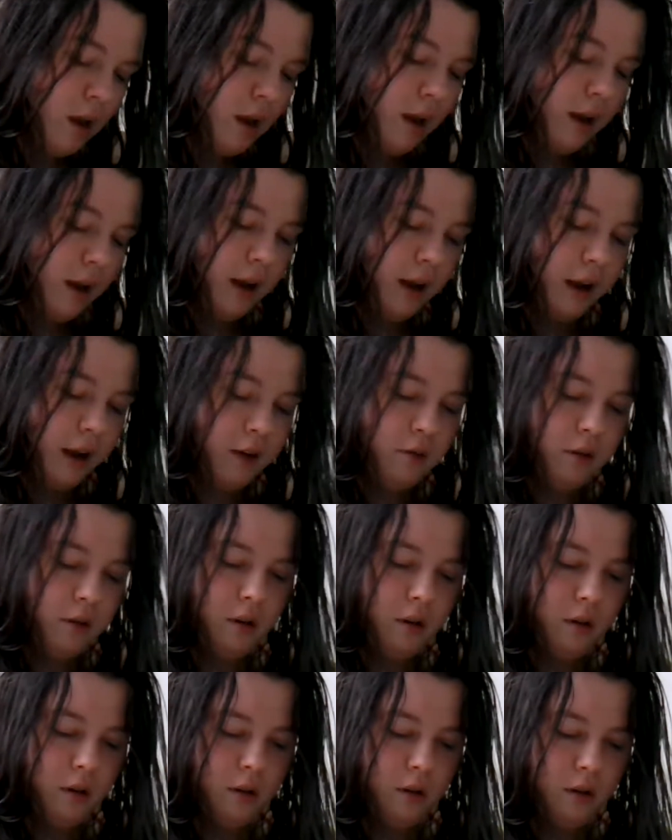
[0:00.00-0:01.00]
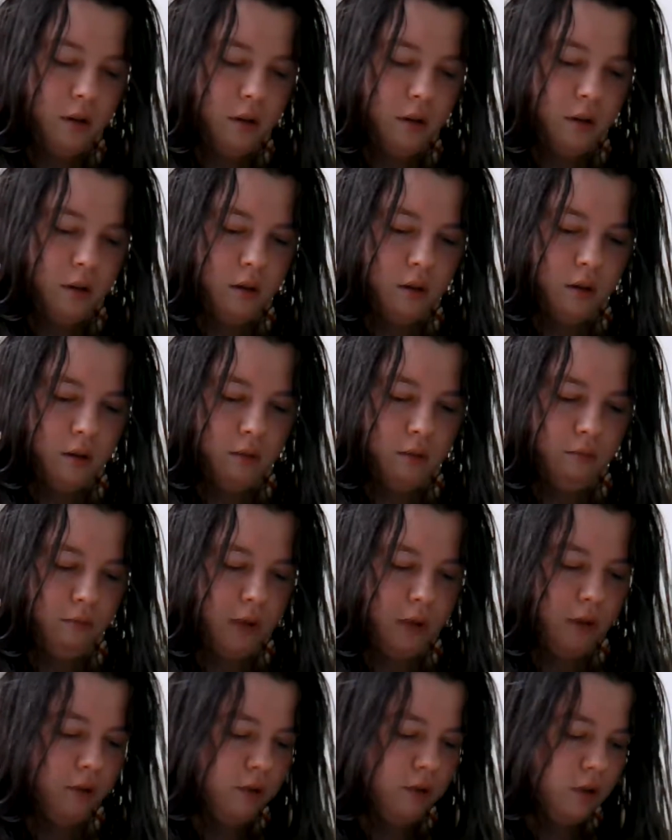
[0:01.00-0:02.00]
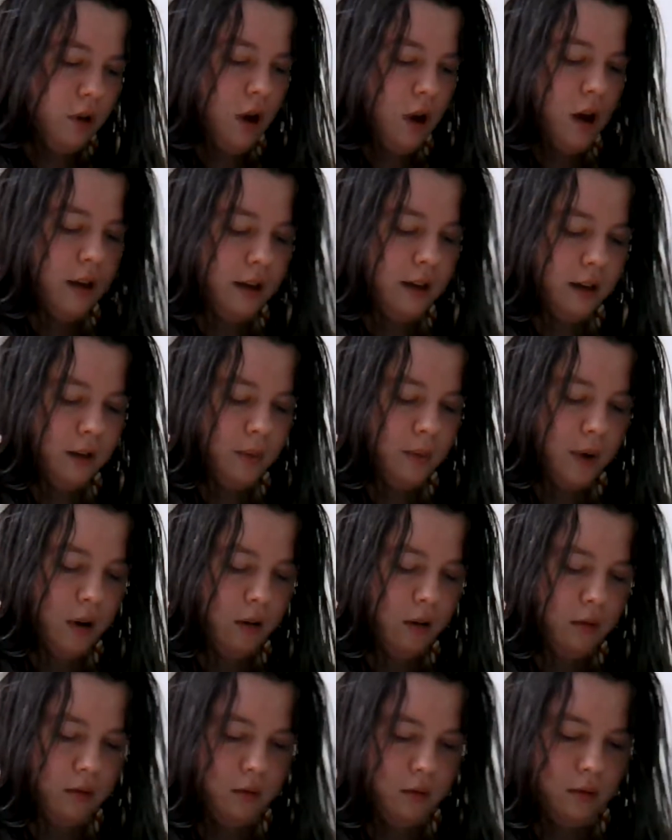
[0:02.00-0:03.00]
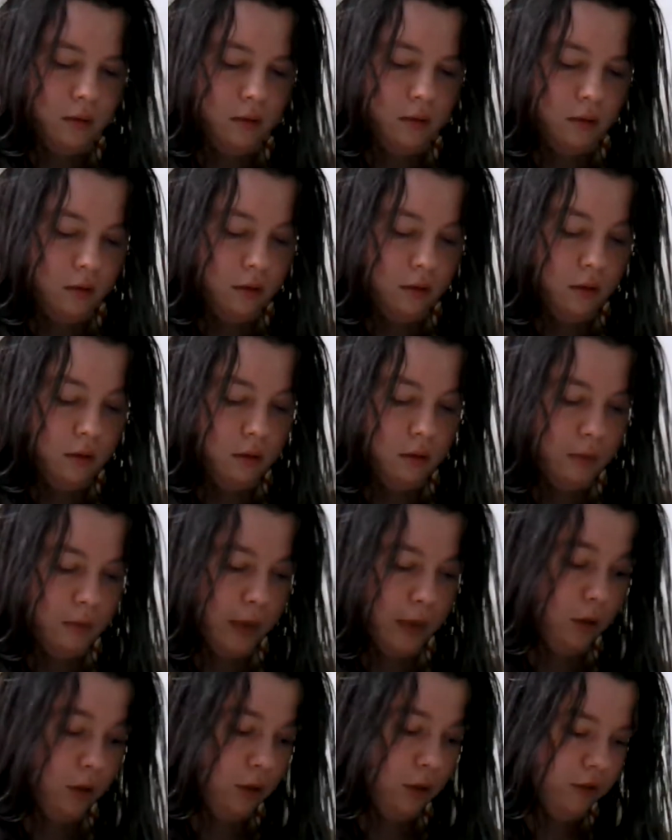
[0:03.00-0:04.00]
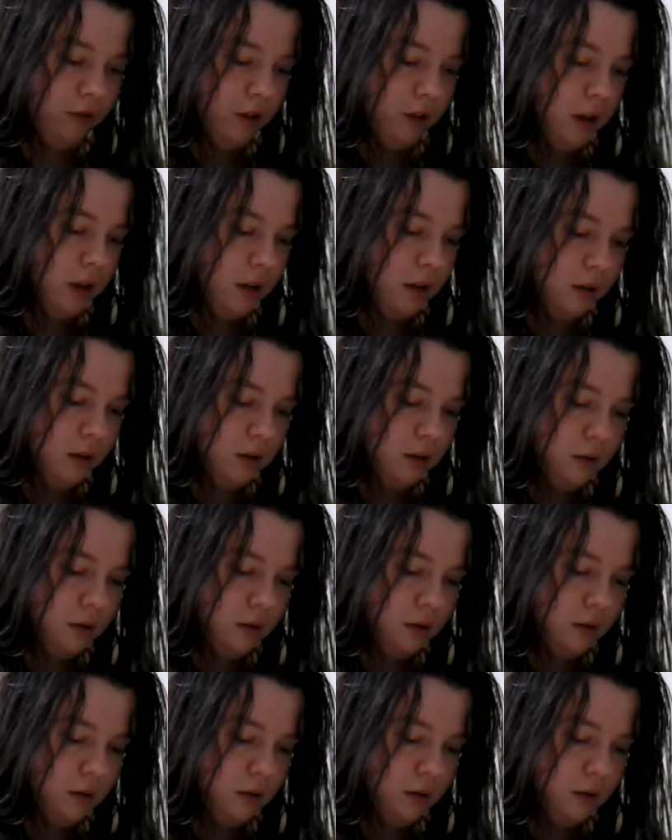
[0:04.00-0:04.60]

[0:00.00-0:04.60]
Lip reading: And we were talking about my girlfriend.